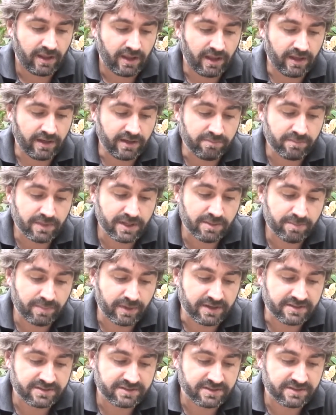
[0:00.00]
And in many
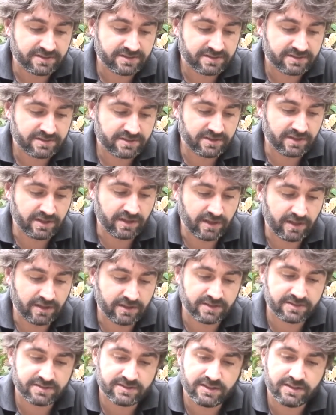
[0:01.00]
places, the
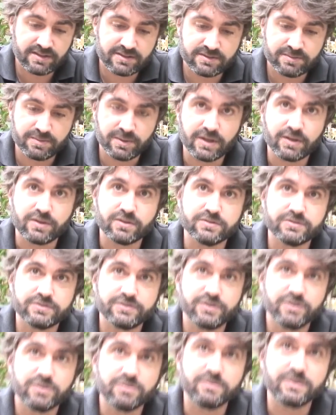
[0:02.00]
seed is being
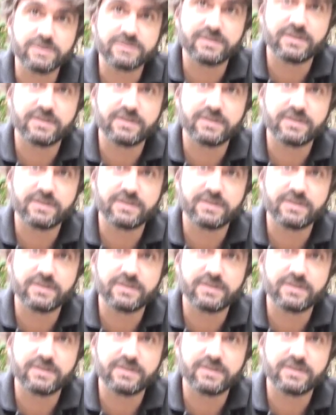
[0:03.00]
consumed as